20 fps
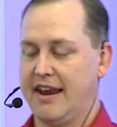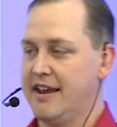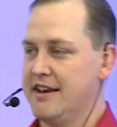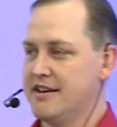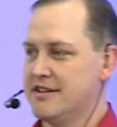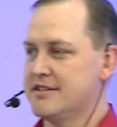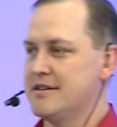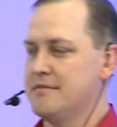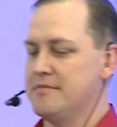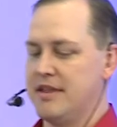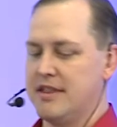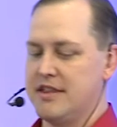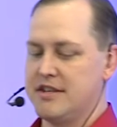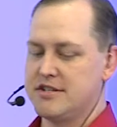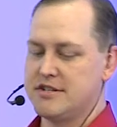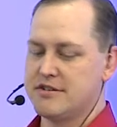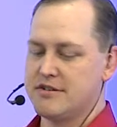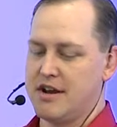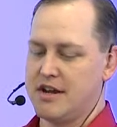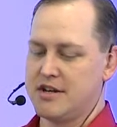into something that's
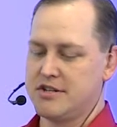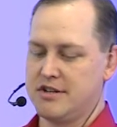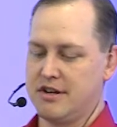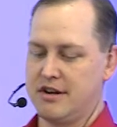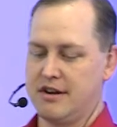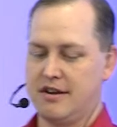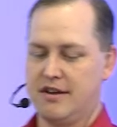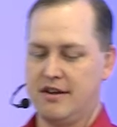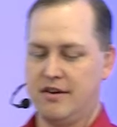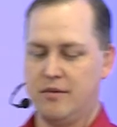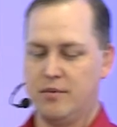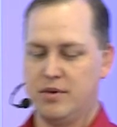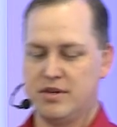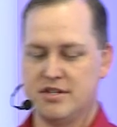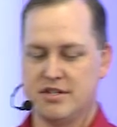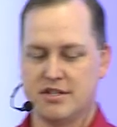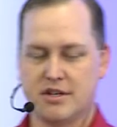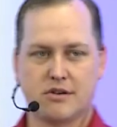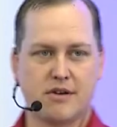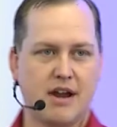structured, which
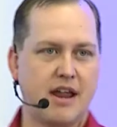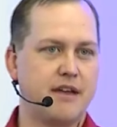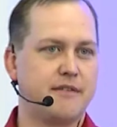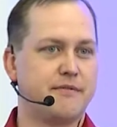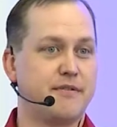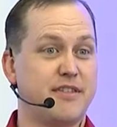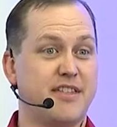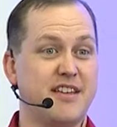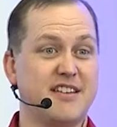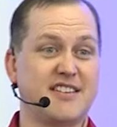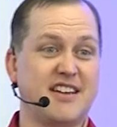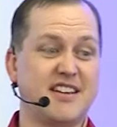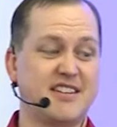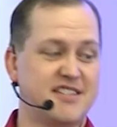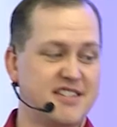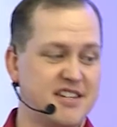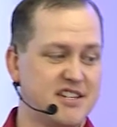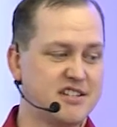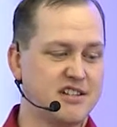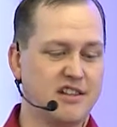is great for things like
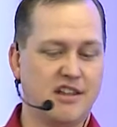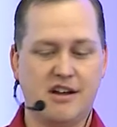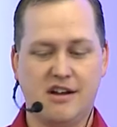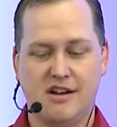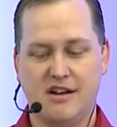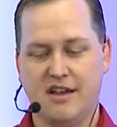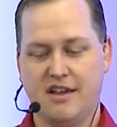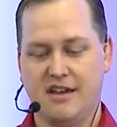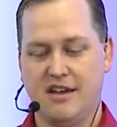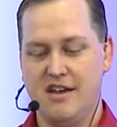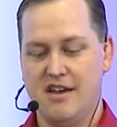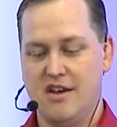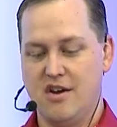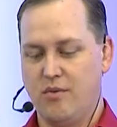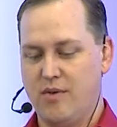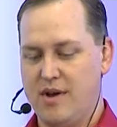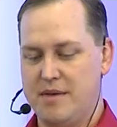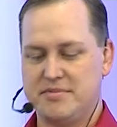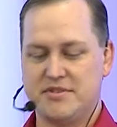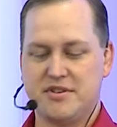syslog,
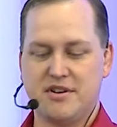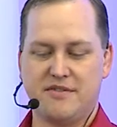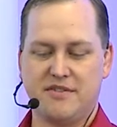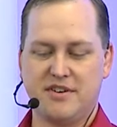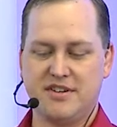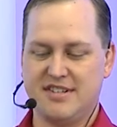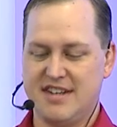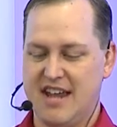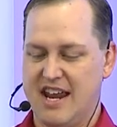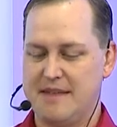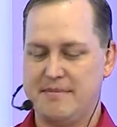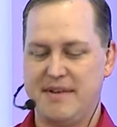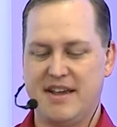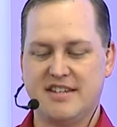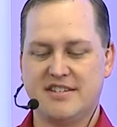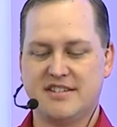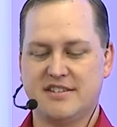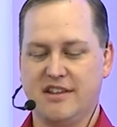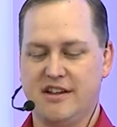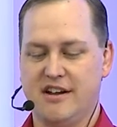web servers,
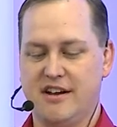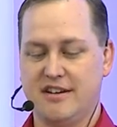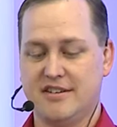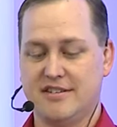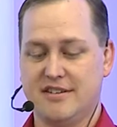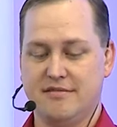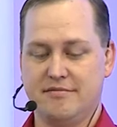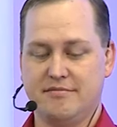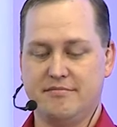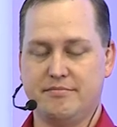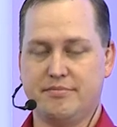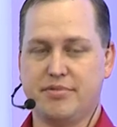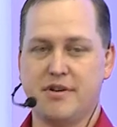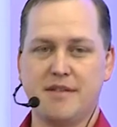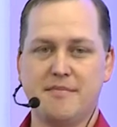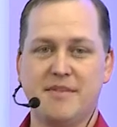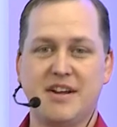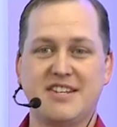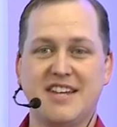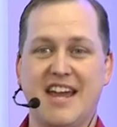database logs, and pretty
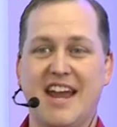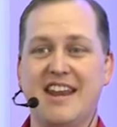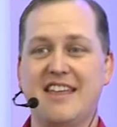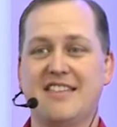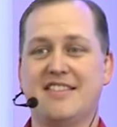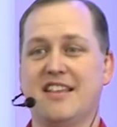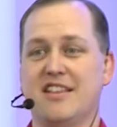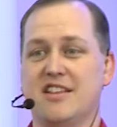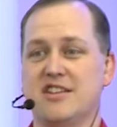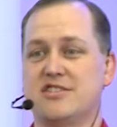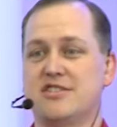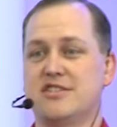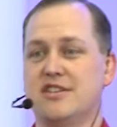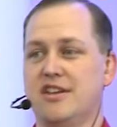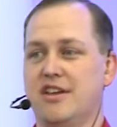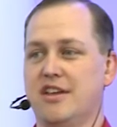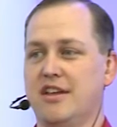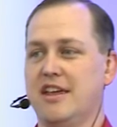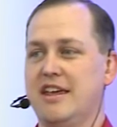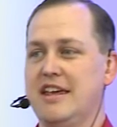much anything that's
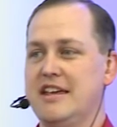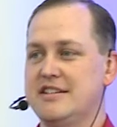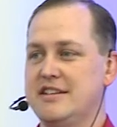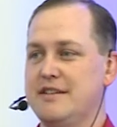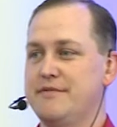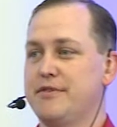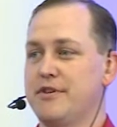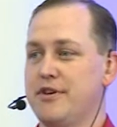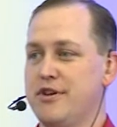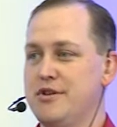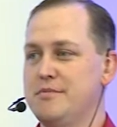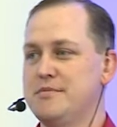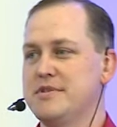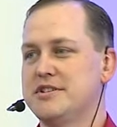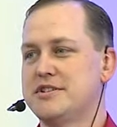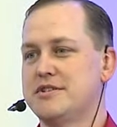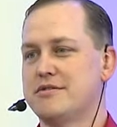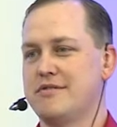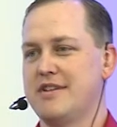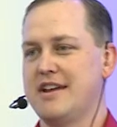easy for
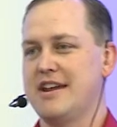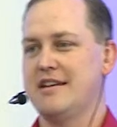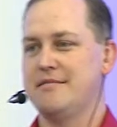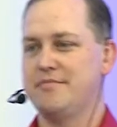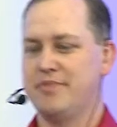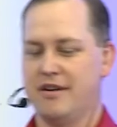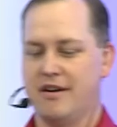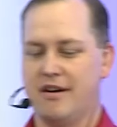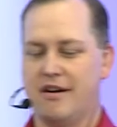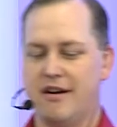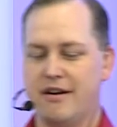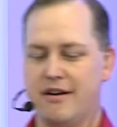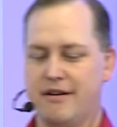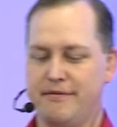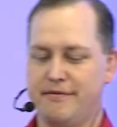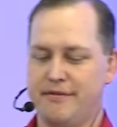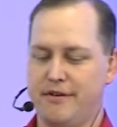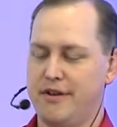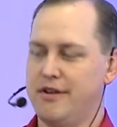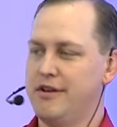humans to read but harder
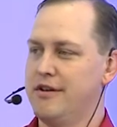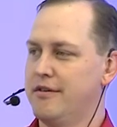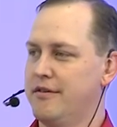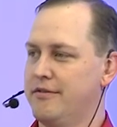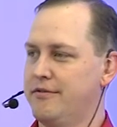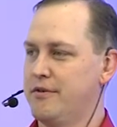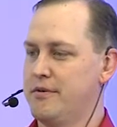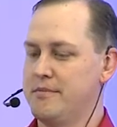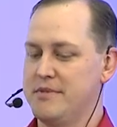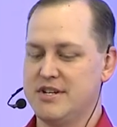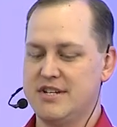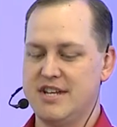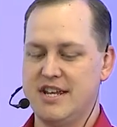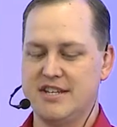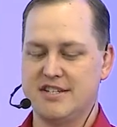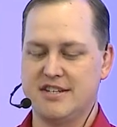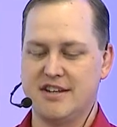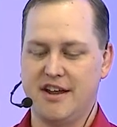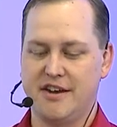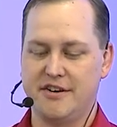for, for
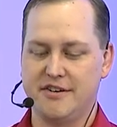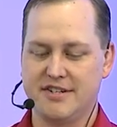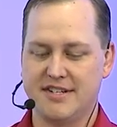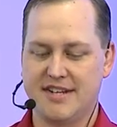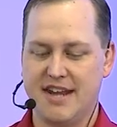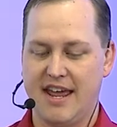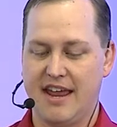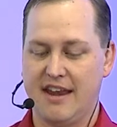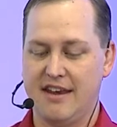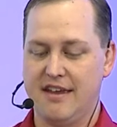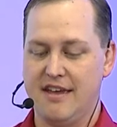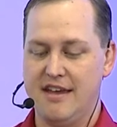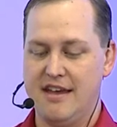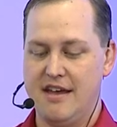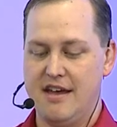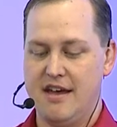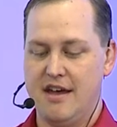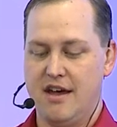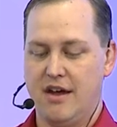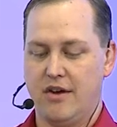machines to understand.
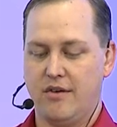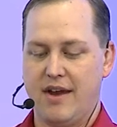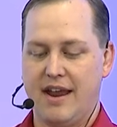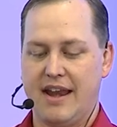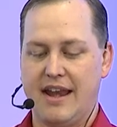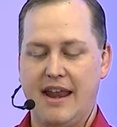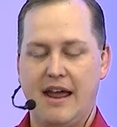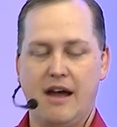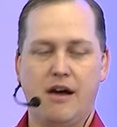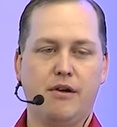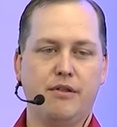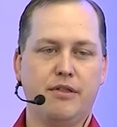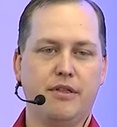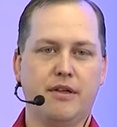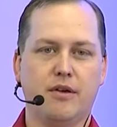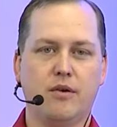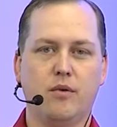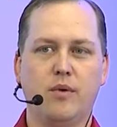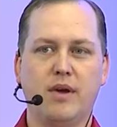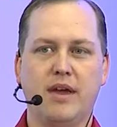Right now,
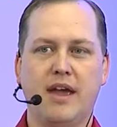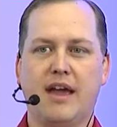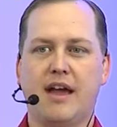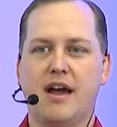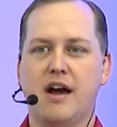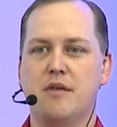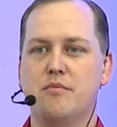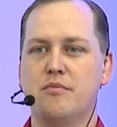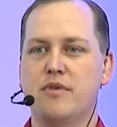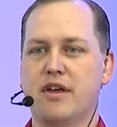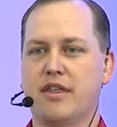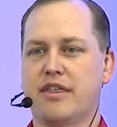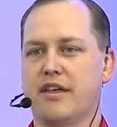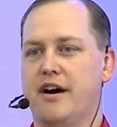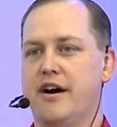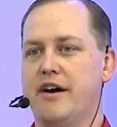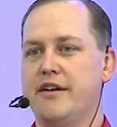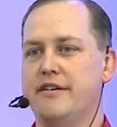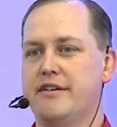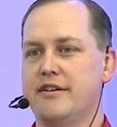we come with one
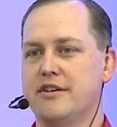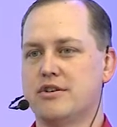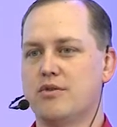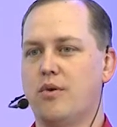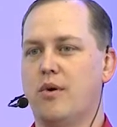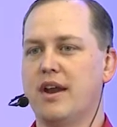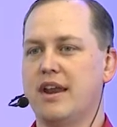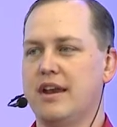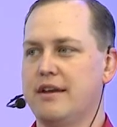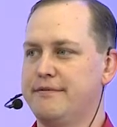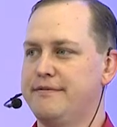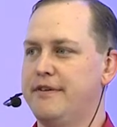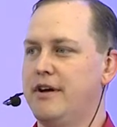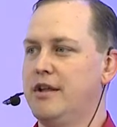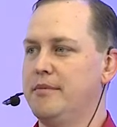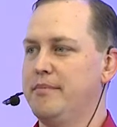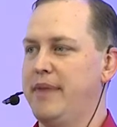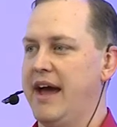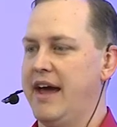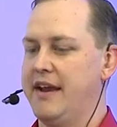hundred twenty
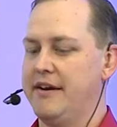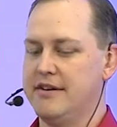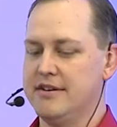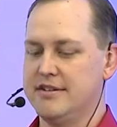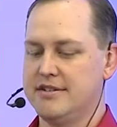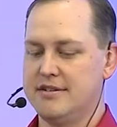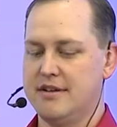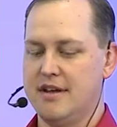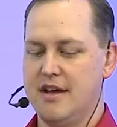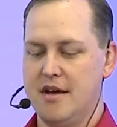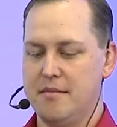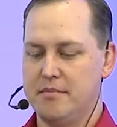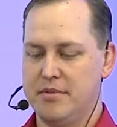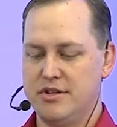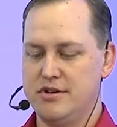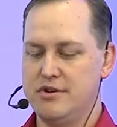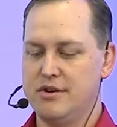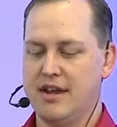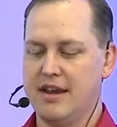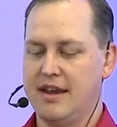default patterns,
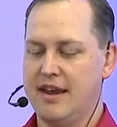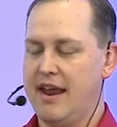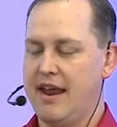but you can